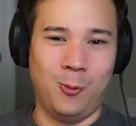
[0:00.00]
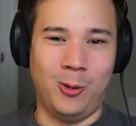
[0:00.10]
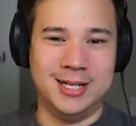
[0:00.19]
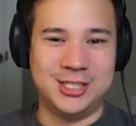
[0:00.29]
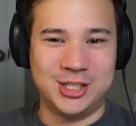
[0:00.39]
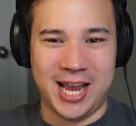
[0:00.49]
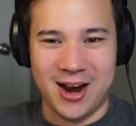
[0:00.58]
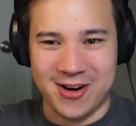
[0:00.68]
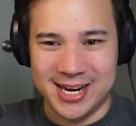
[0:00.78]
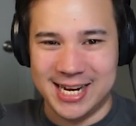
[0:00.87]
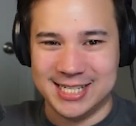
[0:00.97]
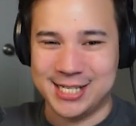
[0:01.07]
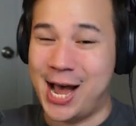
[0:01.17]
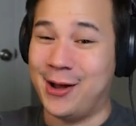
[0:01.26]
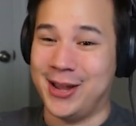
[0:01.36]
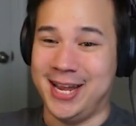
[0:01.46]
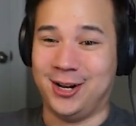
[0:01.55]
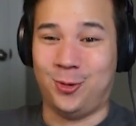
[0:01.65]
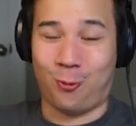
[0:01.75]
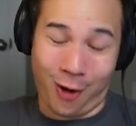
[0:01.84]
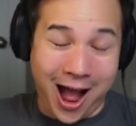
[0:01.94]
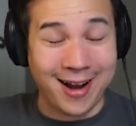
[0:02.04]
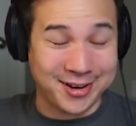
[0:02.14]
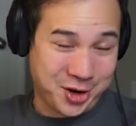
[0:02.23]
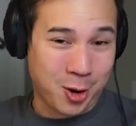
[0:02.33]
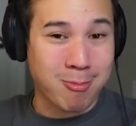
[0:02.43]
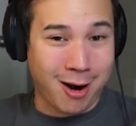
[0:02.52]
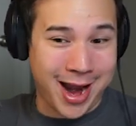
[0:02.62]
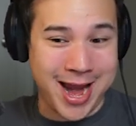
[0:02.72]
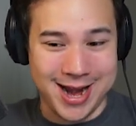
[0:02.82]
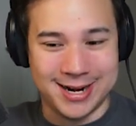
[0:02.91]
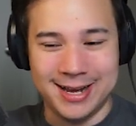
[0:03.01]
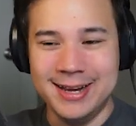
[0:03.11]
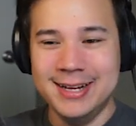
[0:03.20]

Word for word: What's scary is how it'll rot your brain.